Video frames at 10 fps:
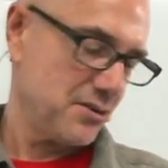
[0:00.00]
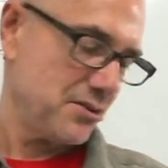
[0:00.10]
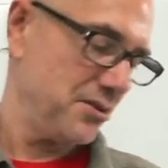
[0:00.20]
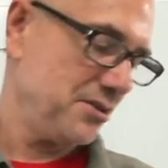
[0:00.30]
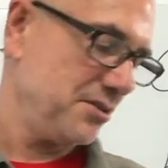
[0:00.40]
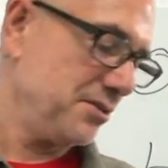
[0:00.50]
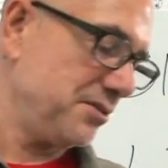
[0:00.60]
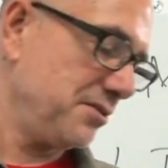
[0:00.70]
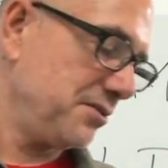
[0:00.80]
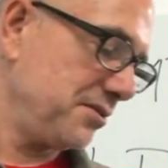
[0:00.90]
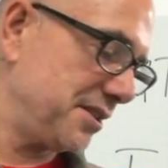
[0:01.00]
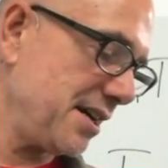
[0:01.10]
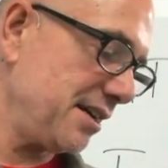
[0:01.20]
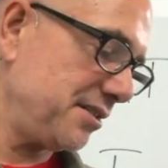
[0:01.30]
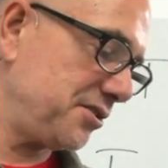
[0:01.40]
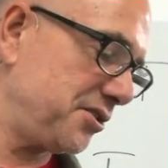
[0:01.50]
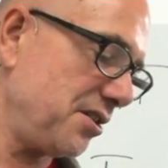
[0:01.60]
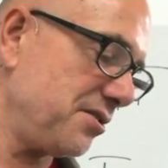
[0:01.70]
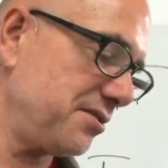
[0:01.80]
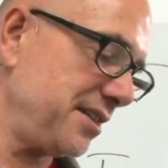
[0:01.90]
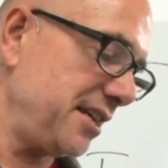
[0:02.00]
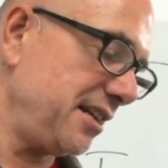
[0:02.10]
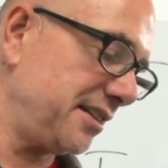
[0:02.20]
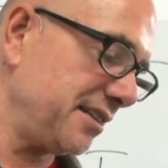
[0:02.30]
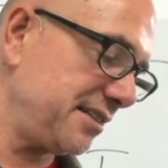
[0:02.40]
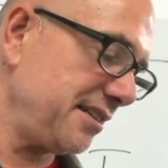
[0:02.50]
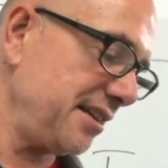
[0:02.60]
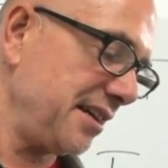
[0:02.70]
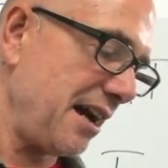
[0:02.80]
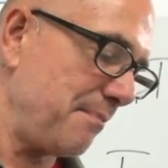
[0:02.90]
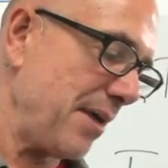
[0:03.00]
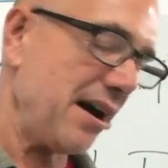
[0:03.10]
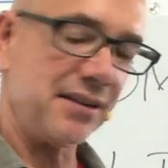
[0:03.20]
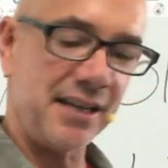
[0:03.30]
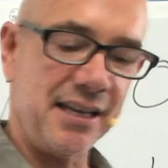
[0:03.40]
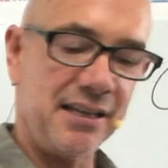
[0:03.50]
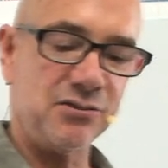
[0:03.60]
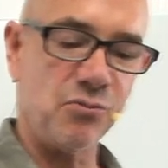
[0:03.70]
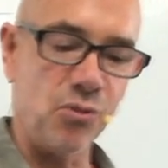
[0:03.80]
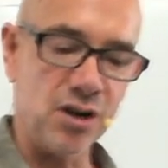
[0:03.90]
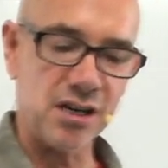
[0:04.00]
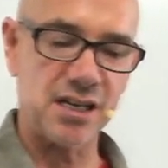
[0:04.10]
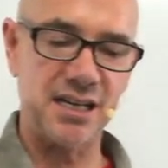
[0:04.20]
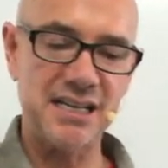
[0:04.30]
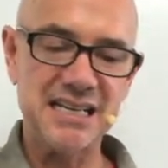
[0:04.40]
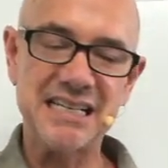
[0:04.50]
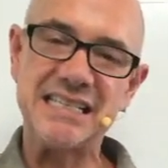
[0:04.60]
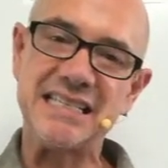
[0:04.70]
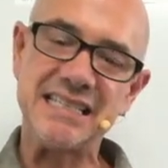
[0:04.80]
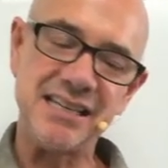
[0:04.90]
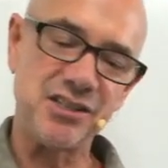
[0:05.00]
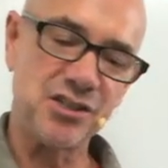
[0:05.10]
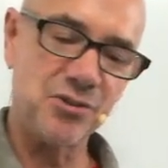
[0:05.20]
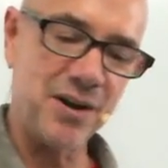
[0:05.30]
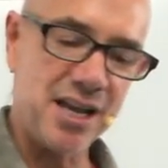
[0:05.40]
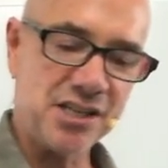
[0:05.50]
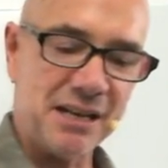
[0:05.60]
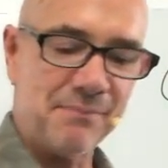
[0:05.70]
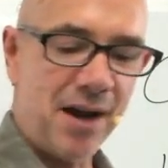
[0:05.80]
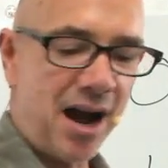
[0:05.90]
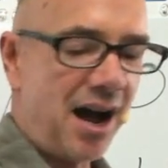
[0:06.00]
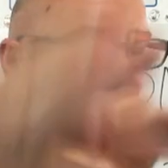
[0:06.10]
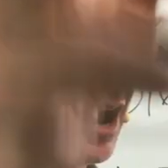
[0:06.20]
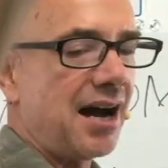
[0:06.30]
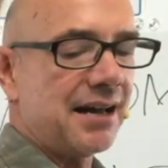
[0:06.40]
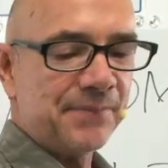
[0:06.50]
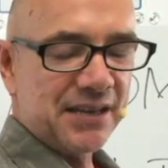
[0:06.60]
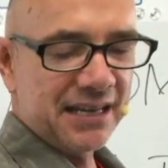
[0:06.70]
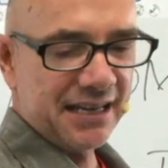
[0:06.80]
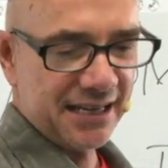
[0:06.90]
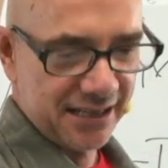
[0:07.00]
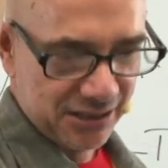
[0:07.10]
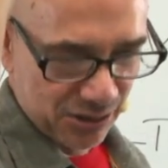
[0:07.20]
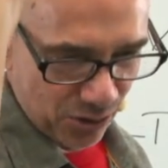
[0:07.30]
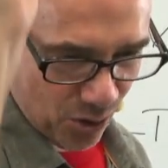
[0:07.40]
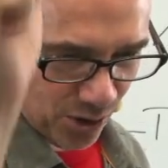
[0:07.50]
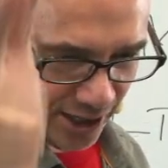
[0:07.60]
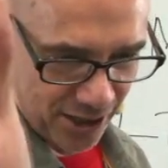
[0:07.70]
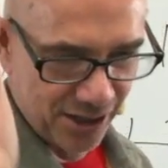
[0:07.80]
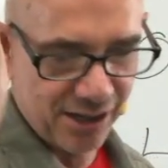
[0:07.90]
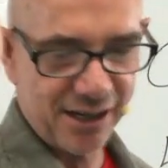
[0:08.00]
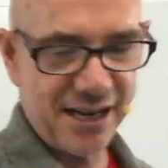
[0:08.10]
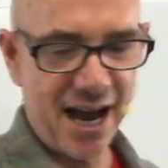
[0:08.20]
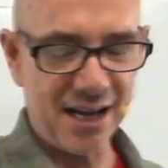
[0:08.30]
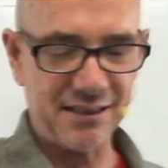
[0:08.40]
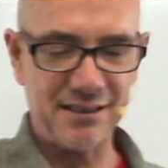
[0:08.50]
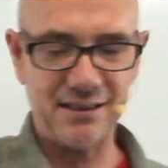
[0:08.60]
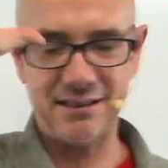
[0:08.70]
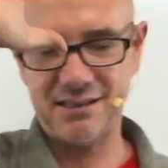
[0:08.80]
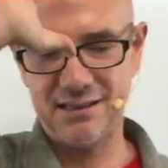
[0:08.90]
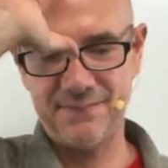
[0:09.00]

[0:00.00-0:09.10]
Who does Joe need to see about his work situation? Maha, his lawyer, yes.